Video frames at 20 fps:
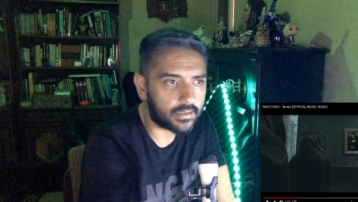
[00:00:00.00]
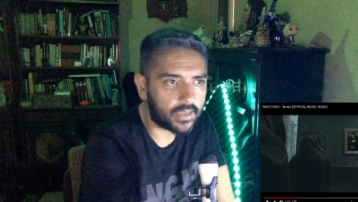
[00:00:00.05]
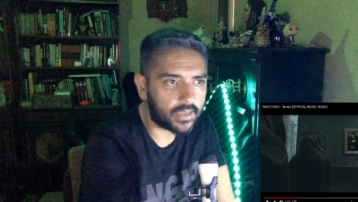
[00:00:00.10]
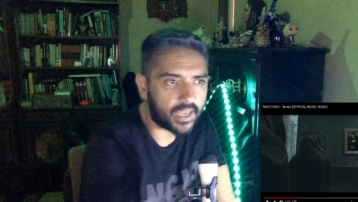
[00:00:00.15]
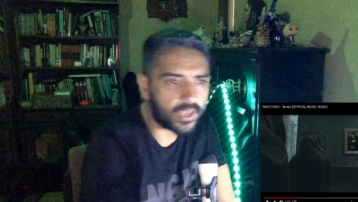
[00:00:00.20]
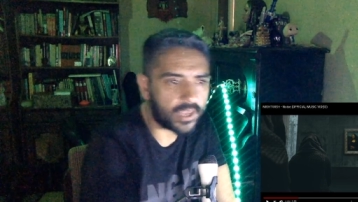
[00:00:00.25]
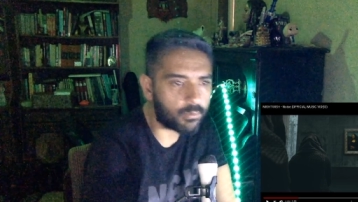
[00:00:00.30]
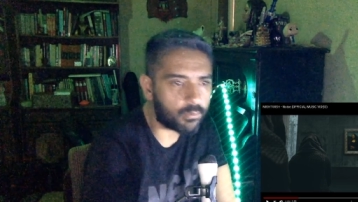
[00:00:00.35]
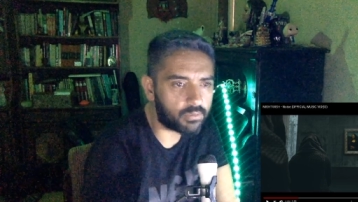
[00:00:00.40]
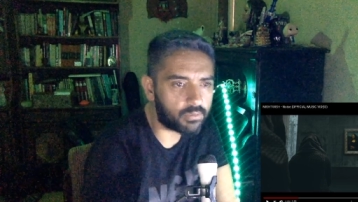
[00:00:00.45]

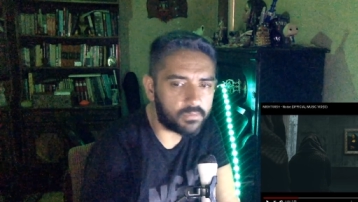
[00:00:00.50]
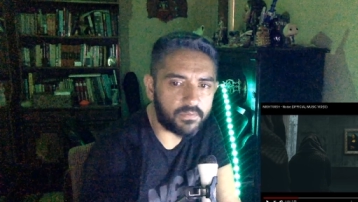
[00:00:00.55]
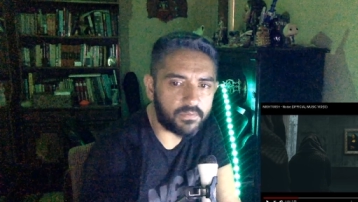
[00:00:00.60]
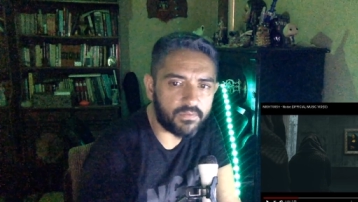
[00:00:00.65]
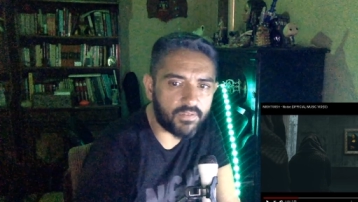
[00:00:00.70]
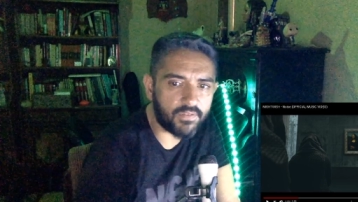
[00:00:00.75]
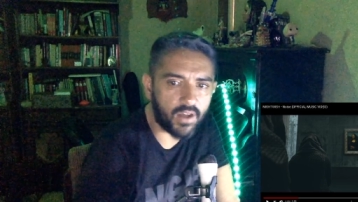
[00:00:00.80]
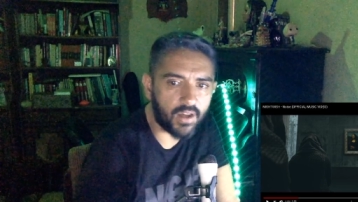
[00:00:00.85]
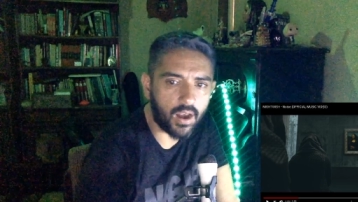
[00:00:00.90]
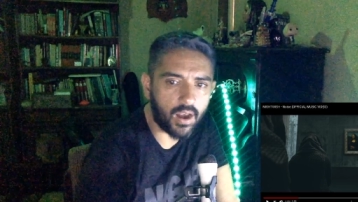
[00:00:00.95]
I will
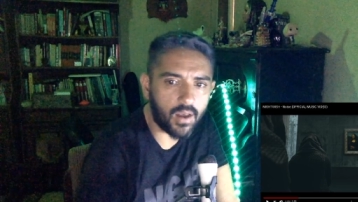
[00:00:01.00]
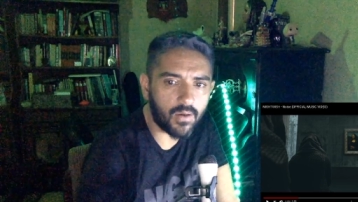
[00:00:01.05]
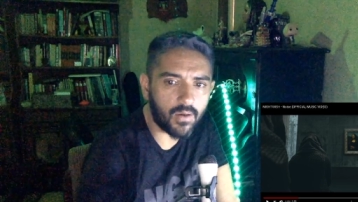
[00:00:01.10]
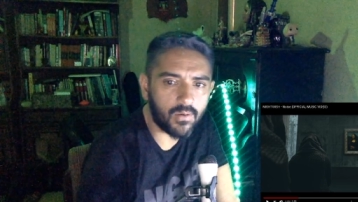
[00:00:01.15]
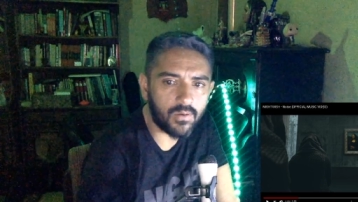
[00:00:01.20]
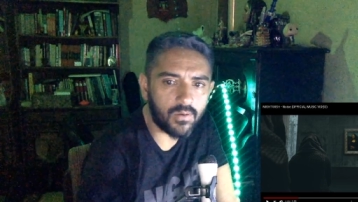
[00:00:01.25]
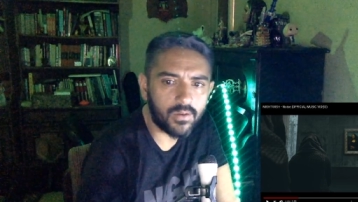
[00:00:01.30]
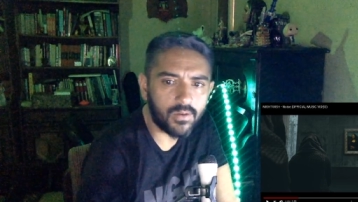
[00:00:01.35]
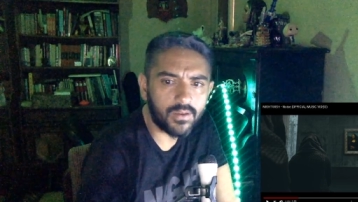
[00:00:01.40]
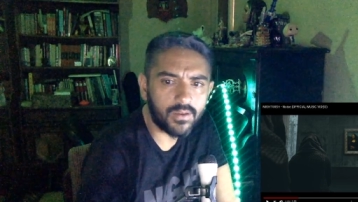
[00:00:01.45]
follow.
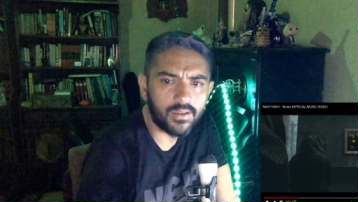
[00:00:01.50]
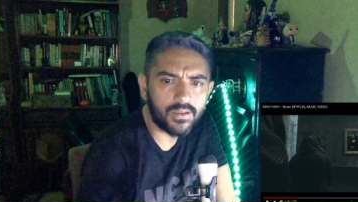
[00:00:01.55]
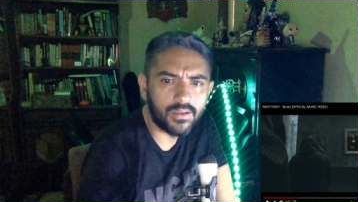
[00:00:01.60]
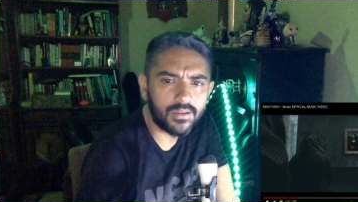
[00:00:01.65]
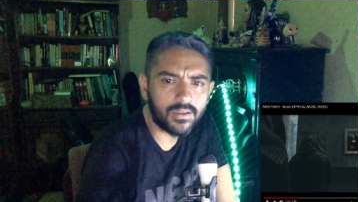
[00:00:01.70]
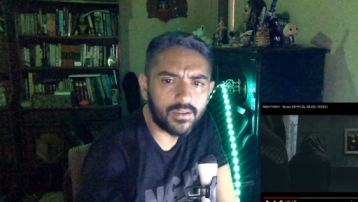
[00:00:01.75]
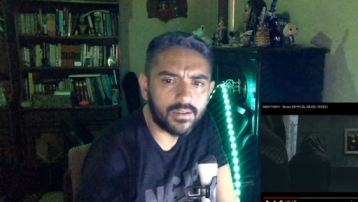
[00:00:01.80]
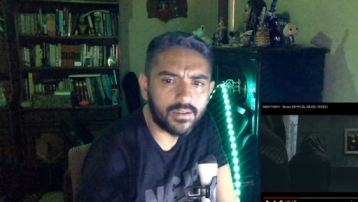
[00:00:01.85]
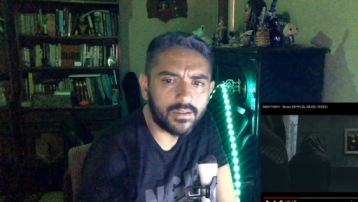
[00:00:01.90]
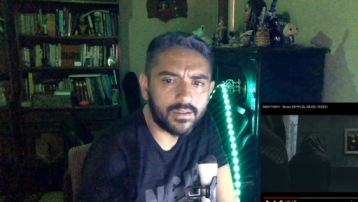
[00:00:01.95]

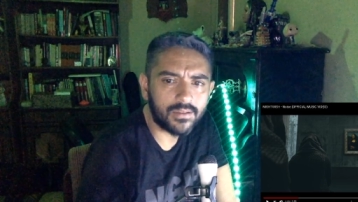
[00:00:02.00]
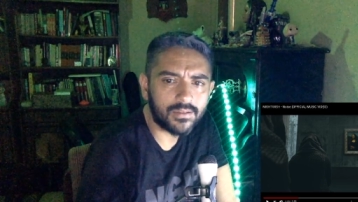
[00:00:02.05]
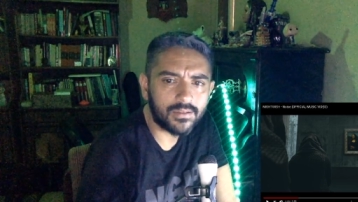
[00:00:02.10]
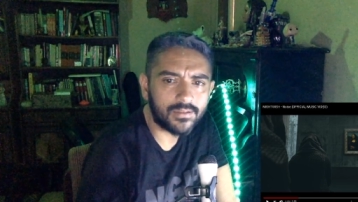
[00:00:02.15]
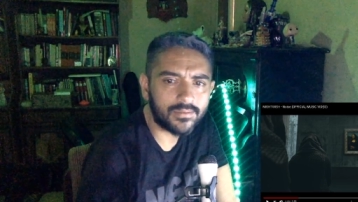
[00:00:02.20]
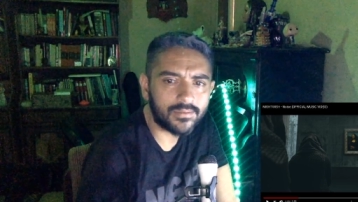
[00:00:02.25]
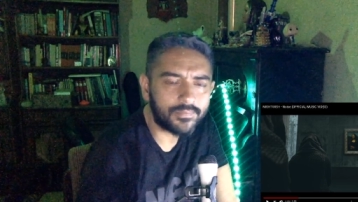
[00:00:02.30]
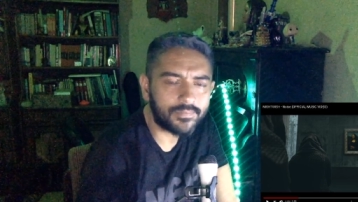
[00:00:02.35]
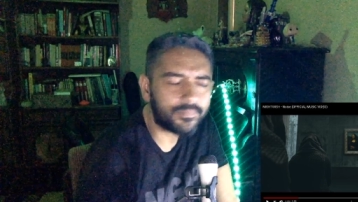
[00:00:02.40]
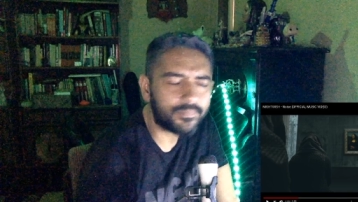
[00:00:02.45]

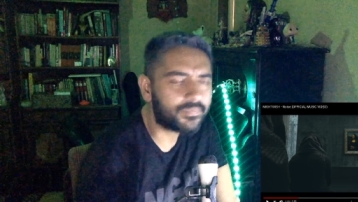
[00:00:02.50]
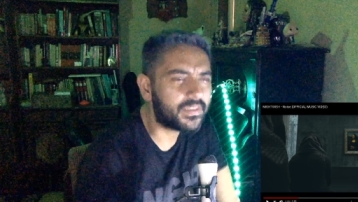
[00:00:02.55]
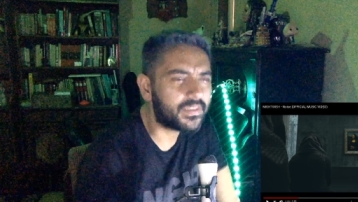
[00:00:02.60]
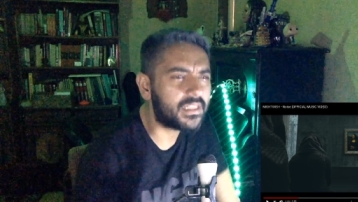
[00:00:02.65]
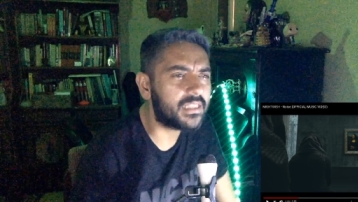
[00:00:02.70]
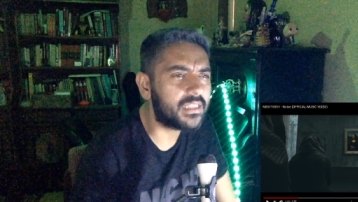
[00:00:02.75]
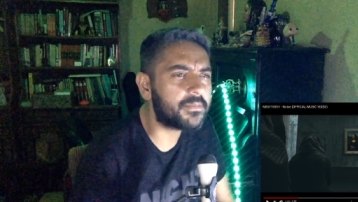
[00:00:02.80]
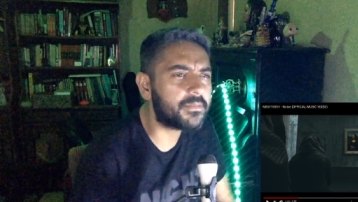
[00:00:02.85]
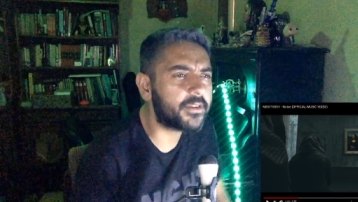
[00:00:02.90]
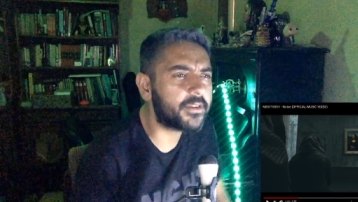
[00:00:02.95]
This
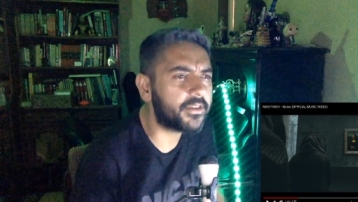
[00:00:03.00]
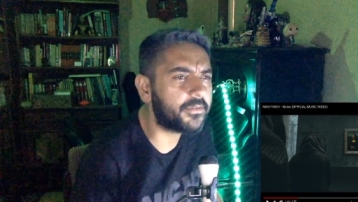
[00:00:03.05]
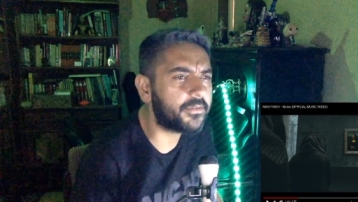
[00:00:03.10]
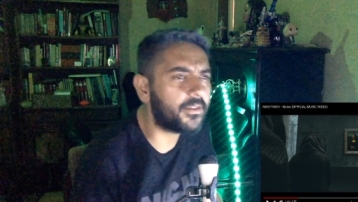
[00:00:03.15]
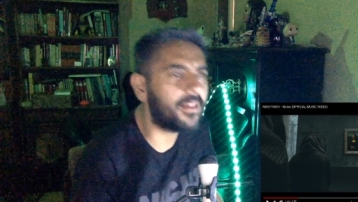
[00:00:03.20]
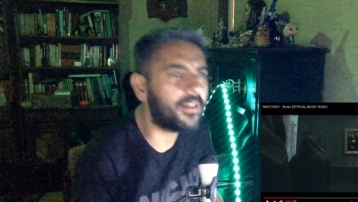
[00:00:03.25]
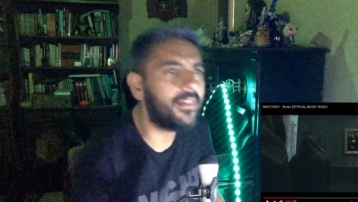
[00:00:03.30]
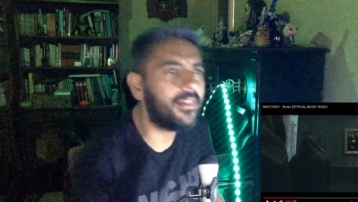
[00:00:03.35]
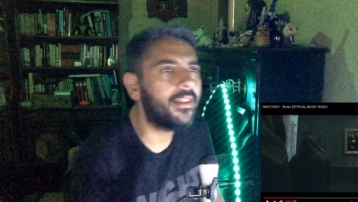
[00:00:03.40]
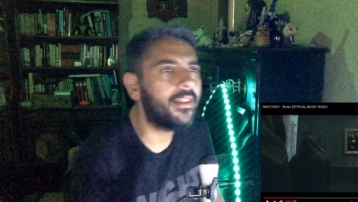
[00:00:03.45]
is
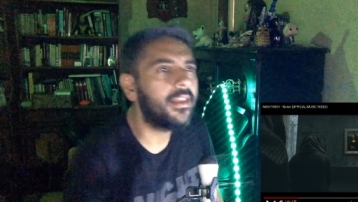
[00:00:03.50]
beautiful.